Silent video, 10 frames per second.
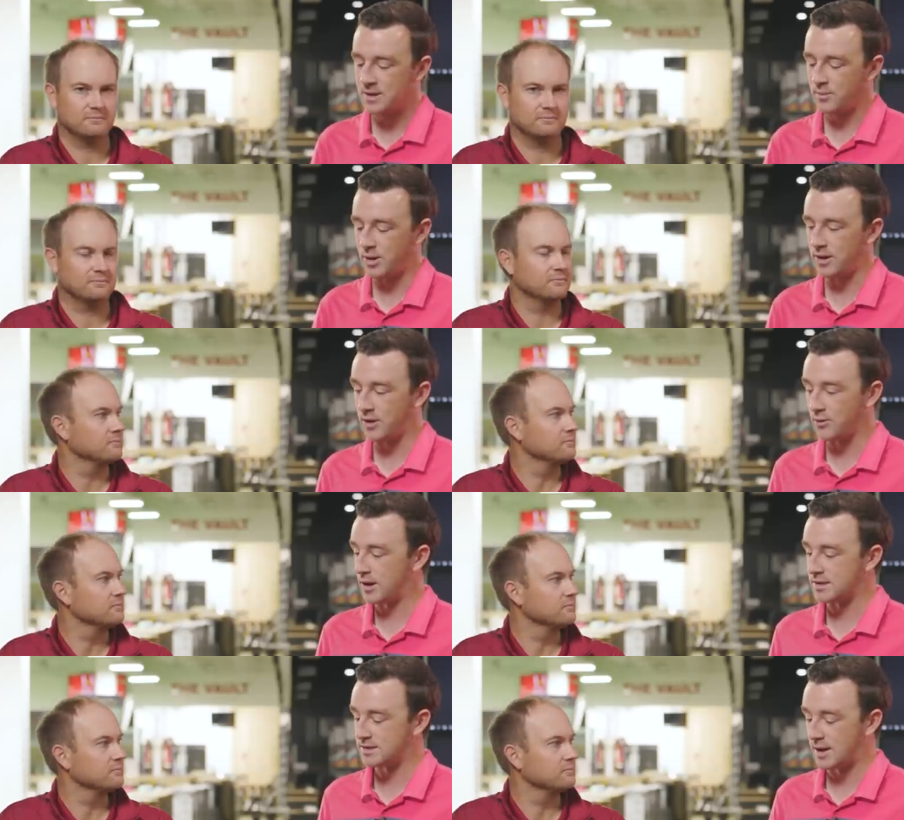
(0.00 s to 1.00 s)
Speaker 1: But
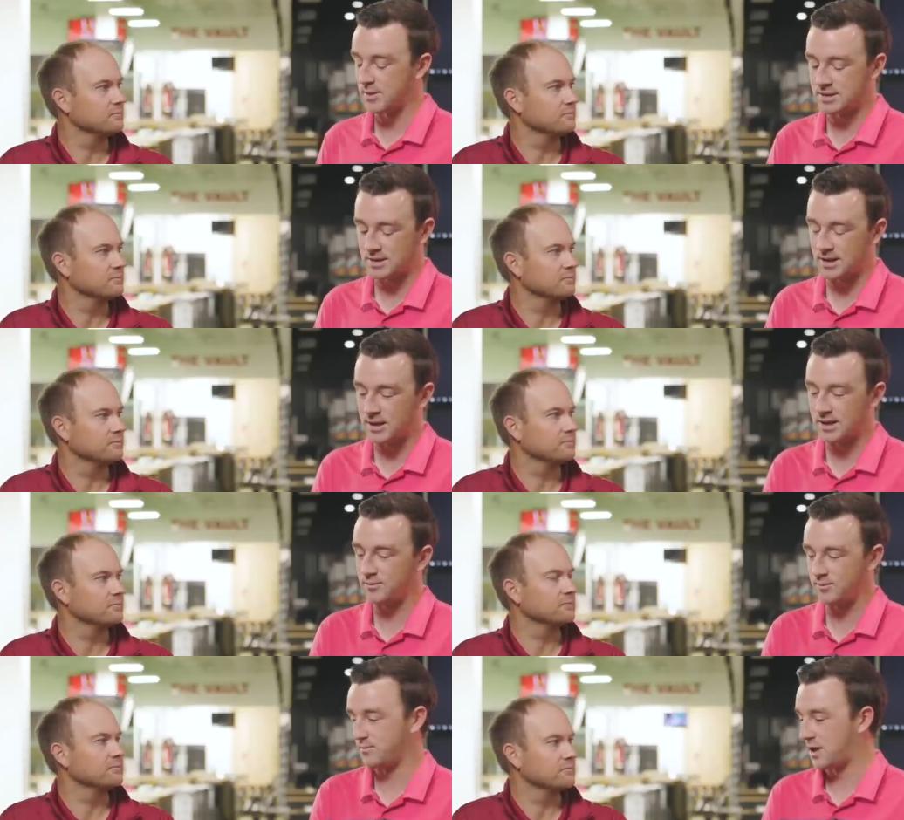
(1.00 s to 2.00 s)
otherwise, Thomas, I think,
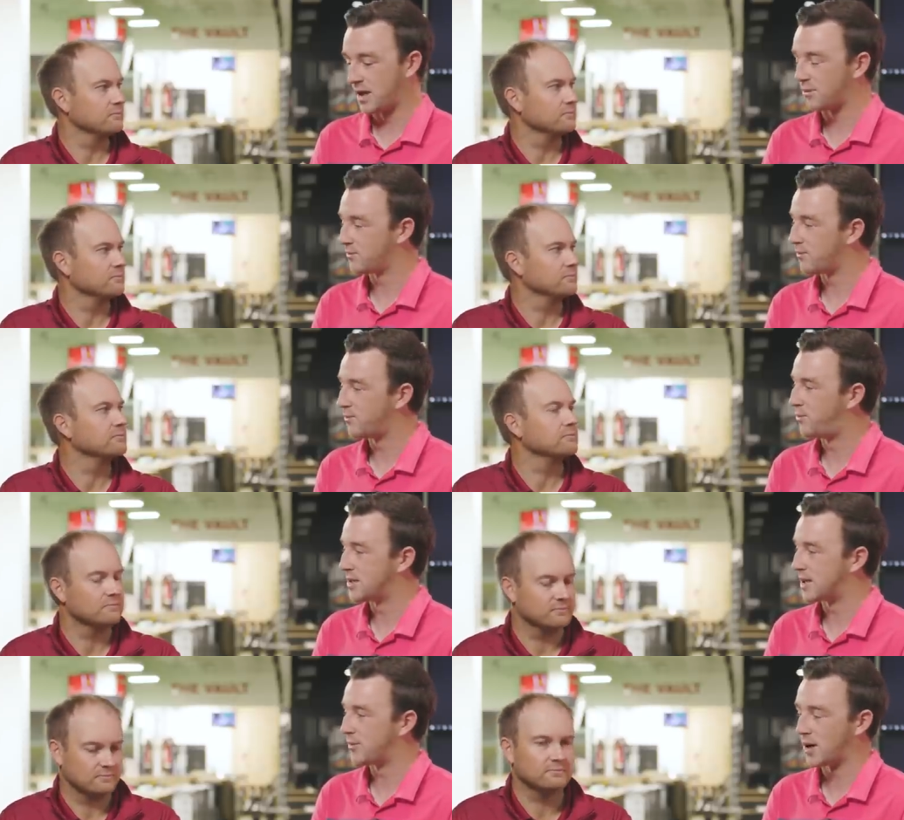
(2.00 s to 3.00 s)
again,
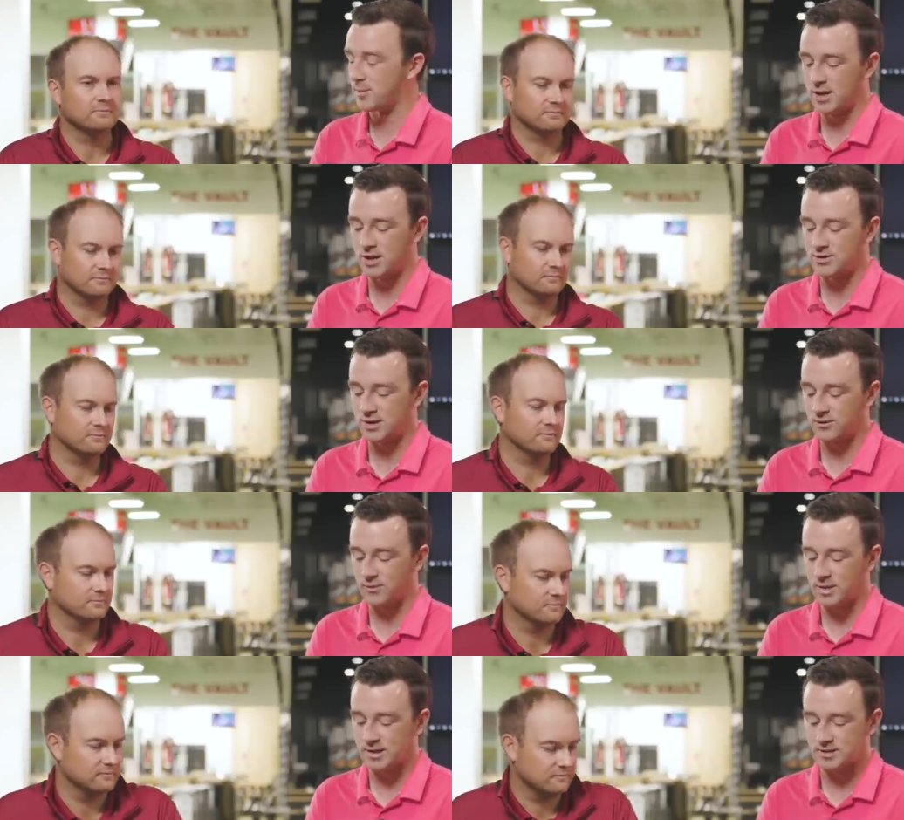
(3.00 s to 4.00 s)
big time recommendation here
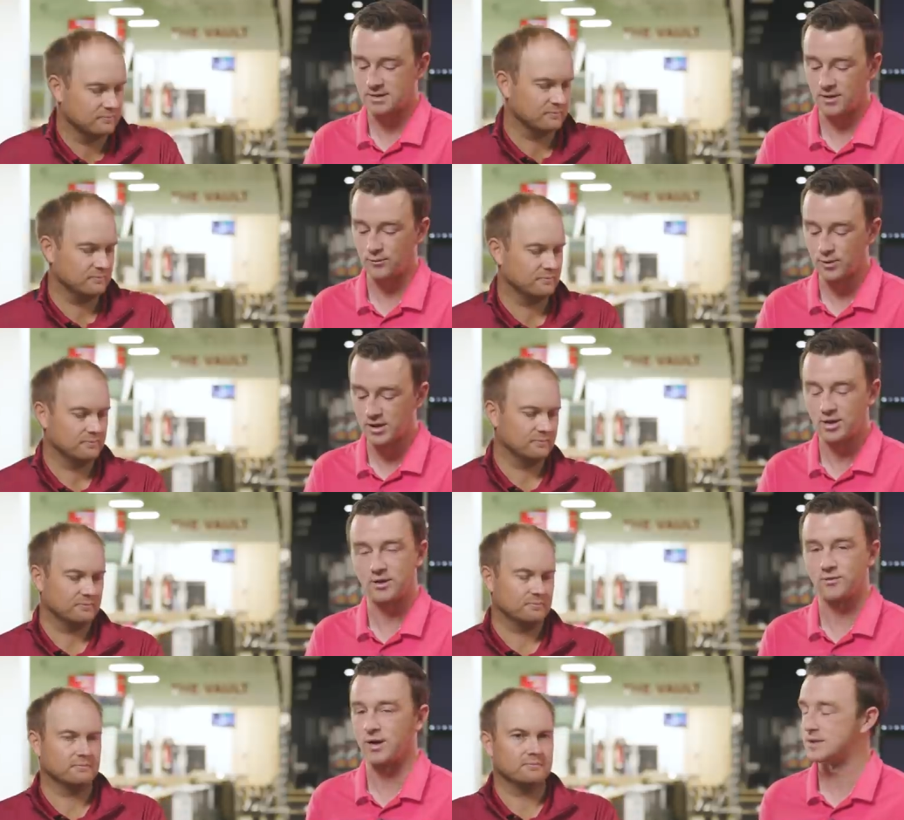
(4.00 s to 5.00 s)
from us. A really
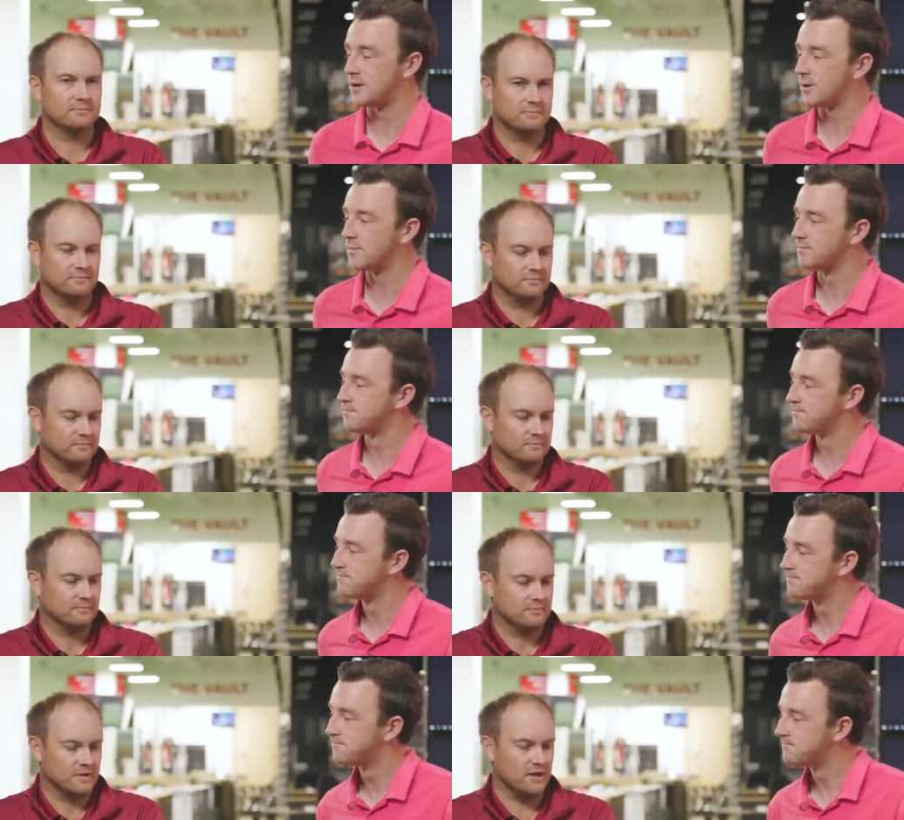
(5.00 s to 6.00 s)
good device here.
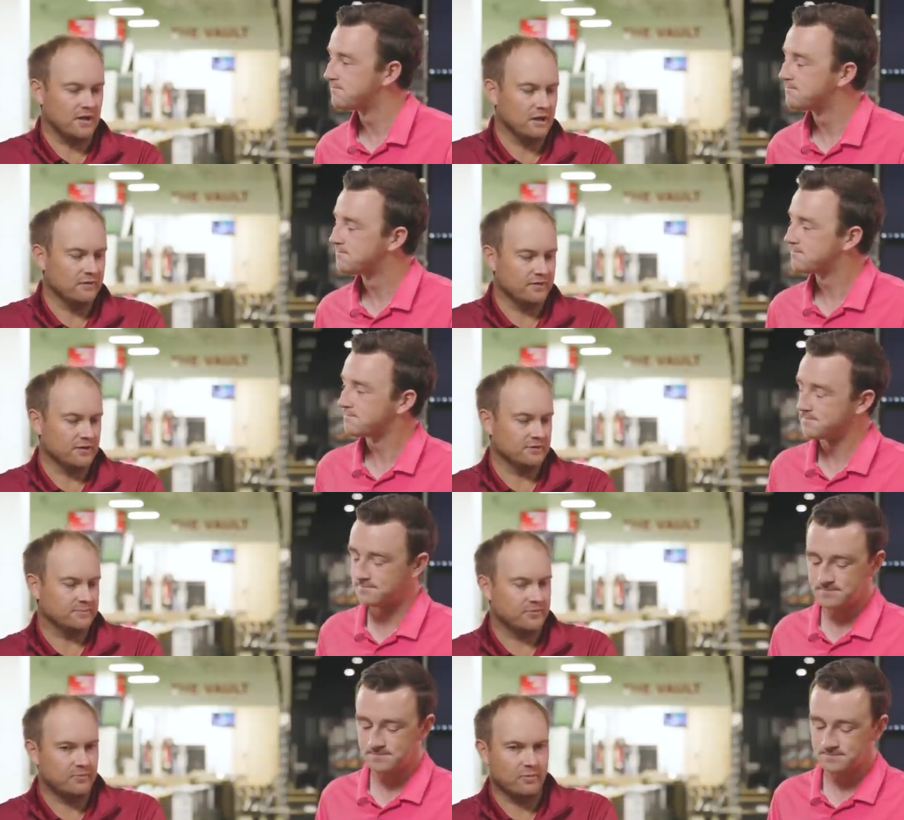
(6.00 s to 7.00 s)
Speaker 2: Yeah, I love that it's
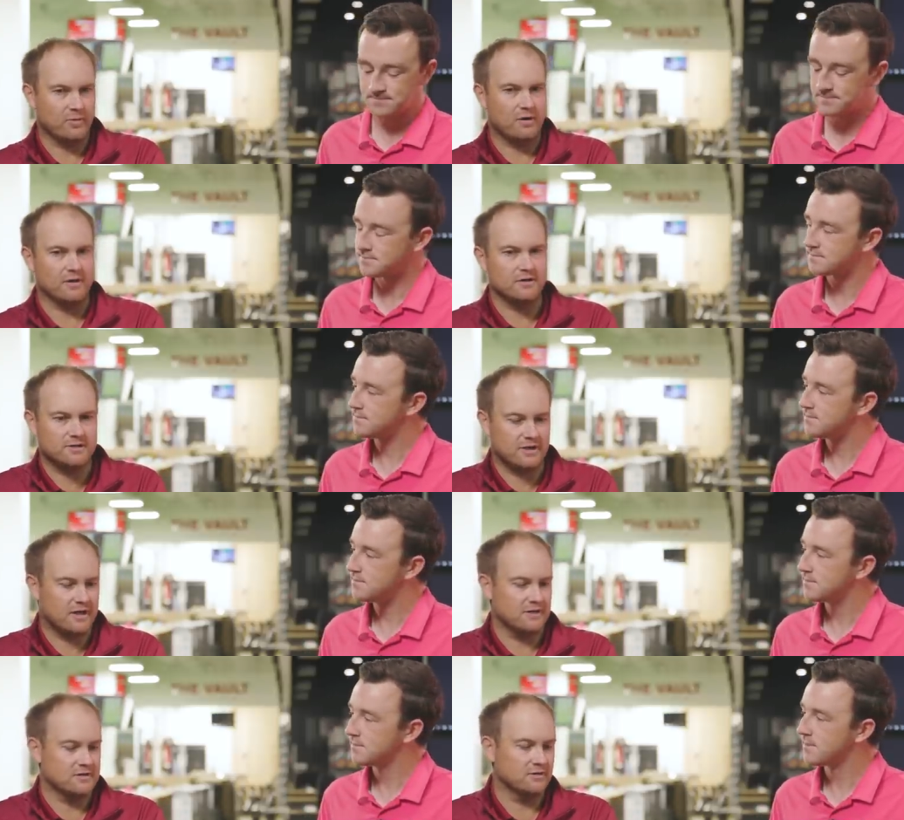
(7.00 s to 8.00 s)
performing well
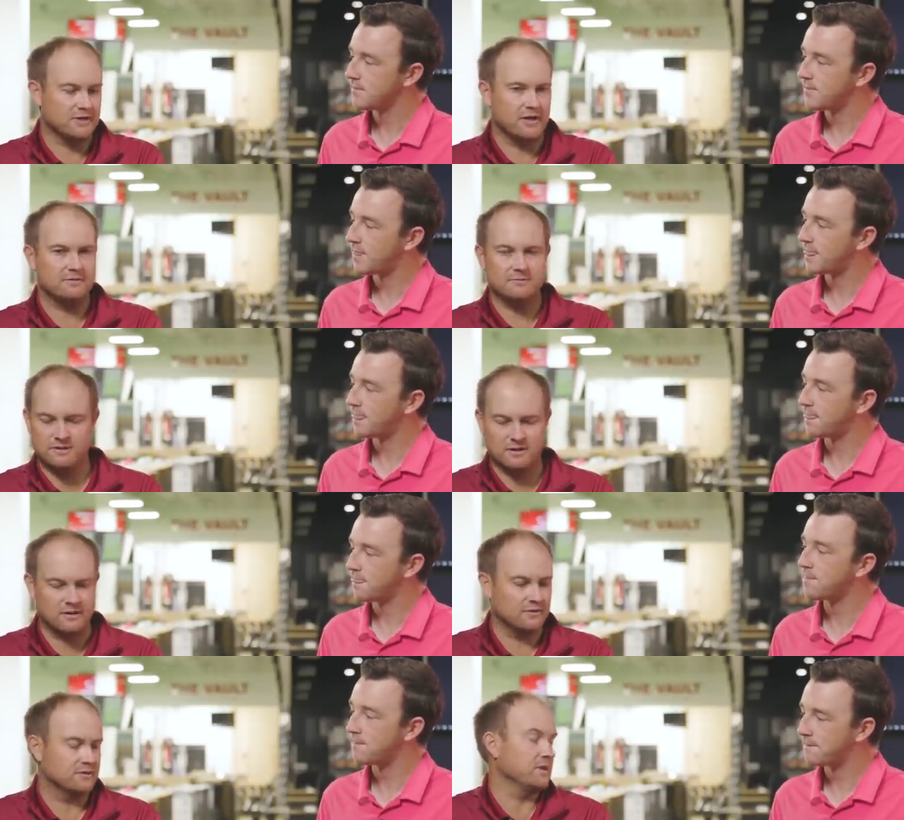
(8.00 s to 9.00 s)
inside, and no doubt it's going to
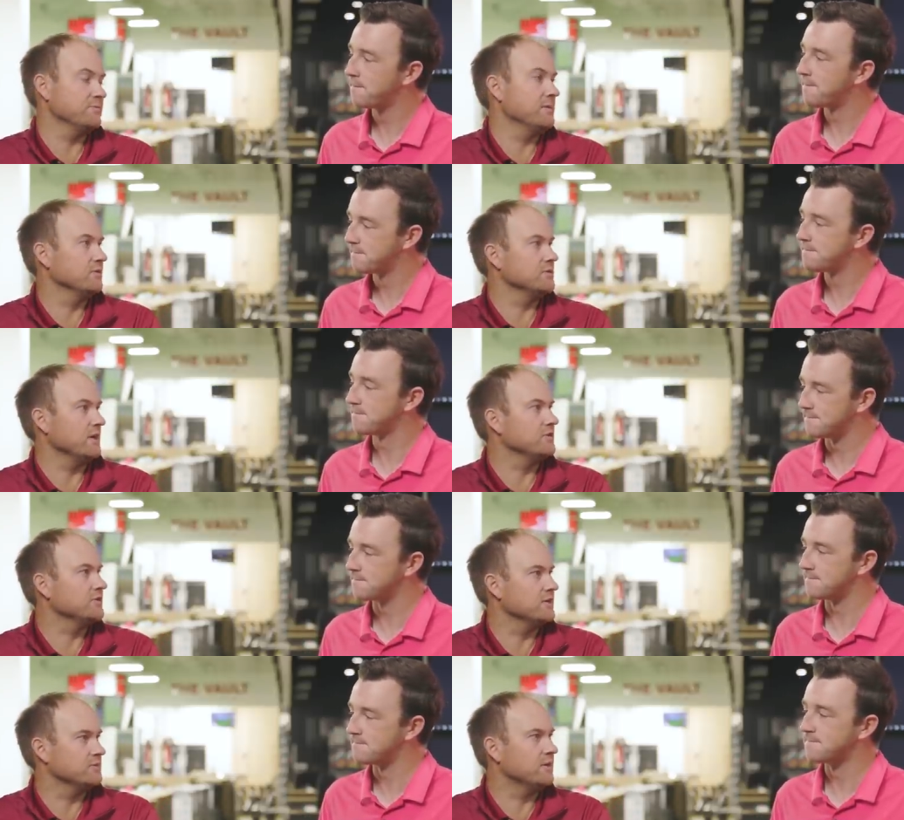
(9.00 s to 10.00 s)
get the same numbers
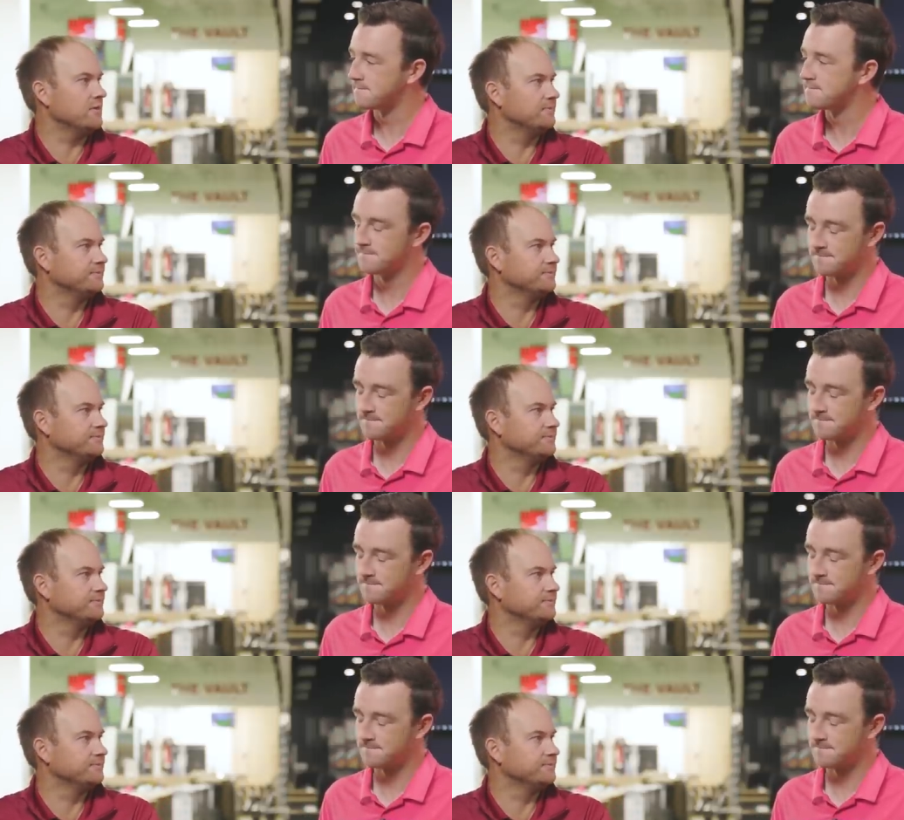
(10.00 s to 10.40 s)
outside mm -hmm. as well.